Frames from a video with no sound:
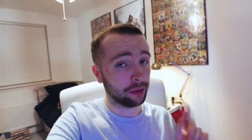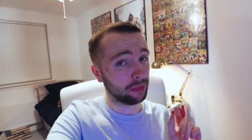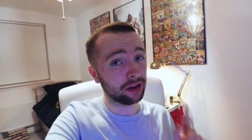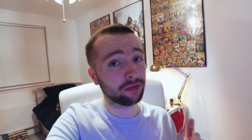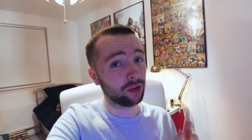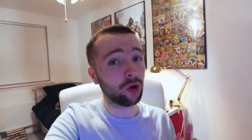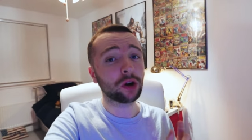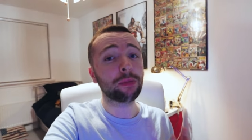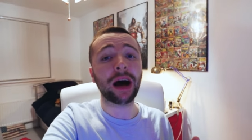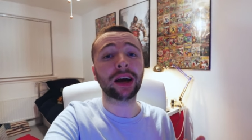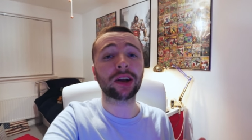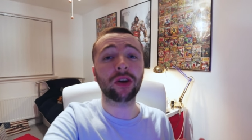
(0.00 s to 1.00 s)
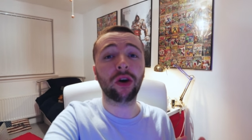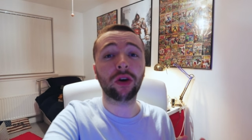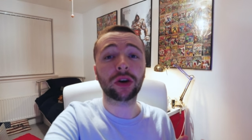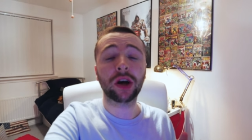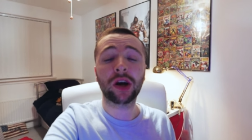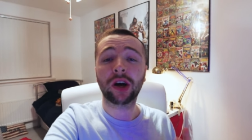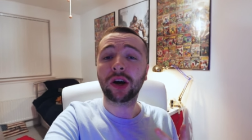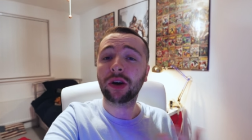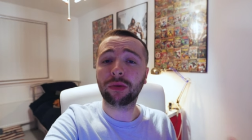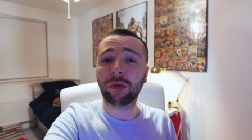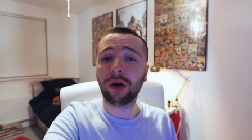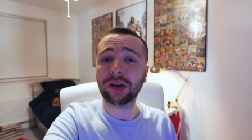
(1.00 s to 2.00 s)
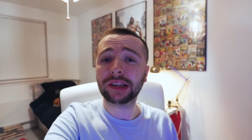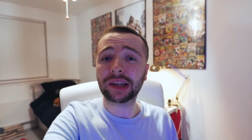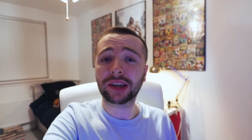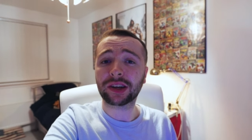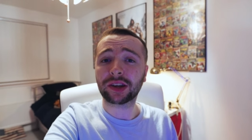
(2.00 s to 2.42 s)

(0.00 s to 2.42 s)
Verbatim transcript: that my vlog backlog was